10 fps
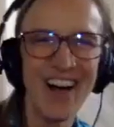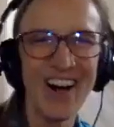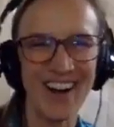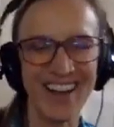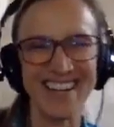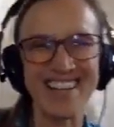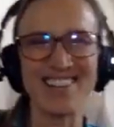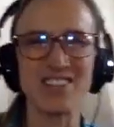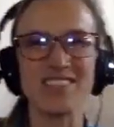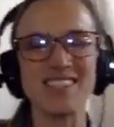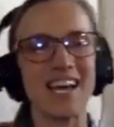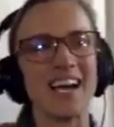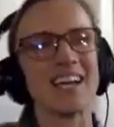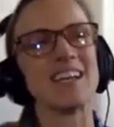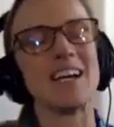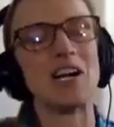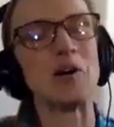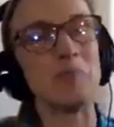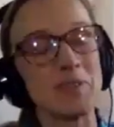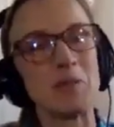on either side
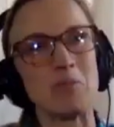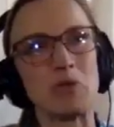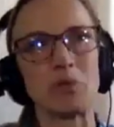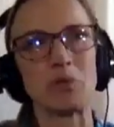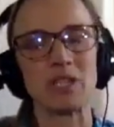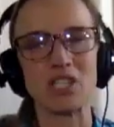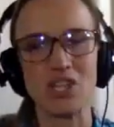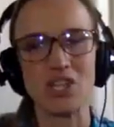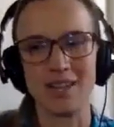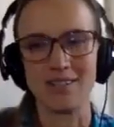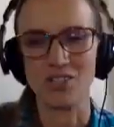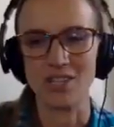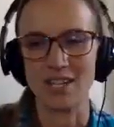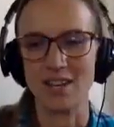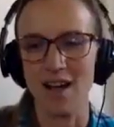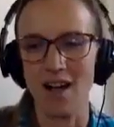can be really challenging.